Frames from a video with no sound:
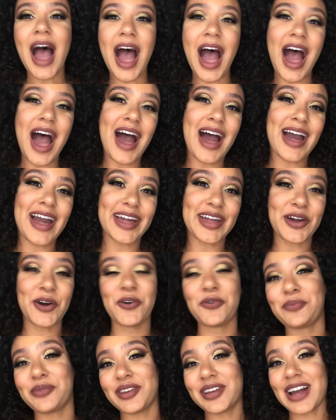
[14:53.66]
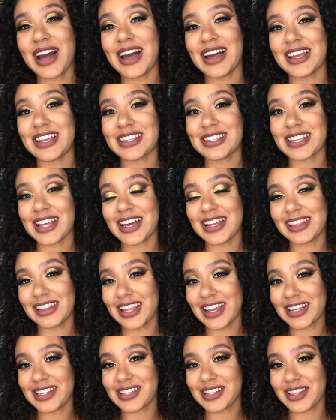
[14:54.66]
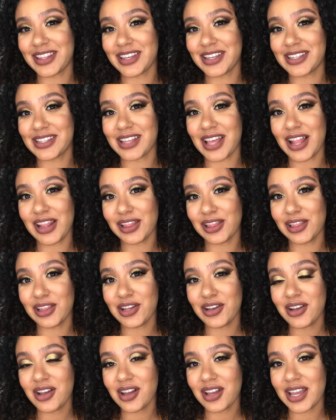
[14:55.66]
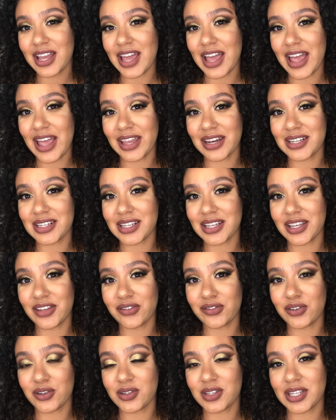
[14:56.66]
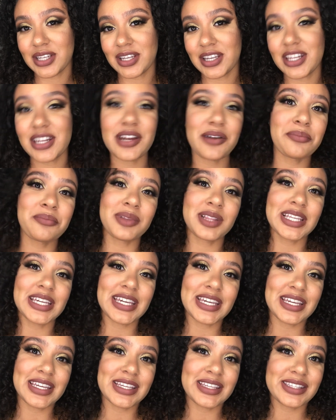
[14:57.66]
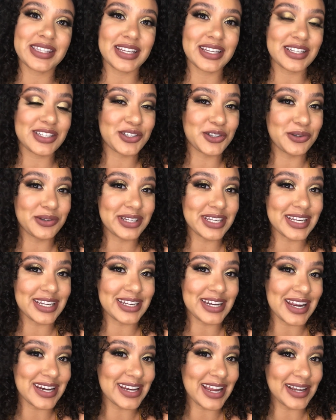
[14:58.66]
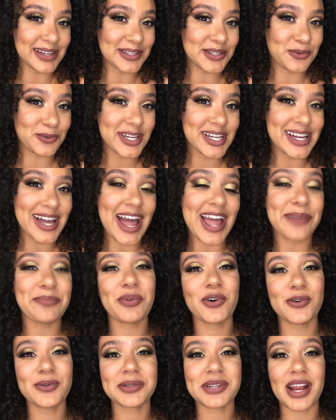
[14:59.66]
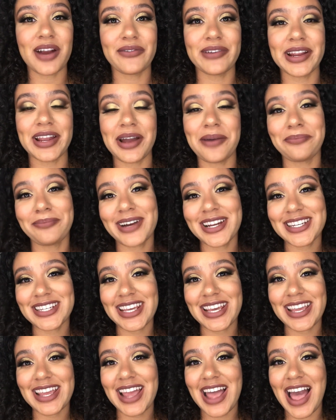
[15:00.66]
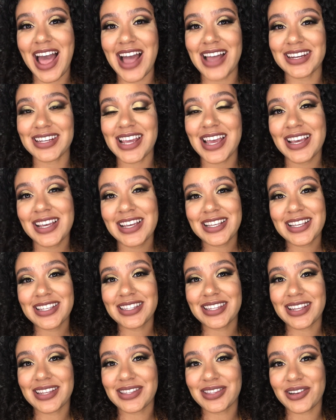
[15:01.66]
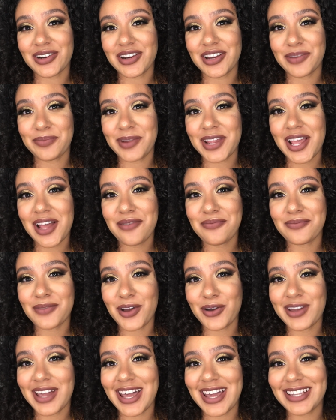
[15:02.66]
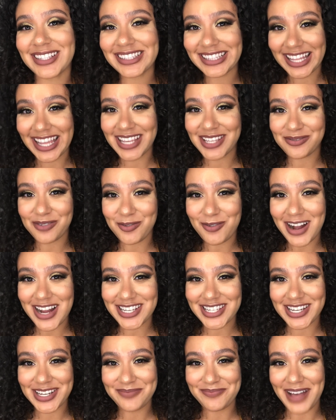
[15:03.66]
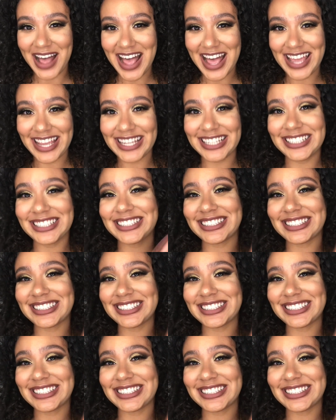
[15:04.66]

I I hope you guys liked this look, and if you did, please tune in next week. I post every Monday at 6:30 p.m. Okay, thanks for watching. Bye!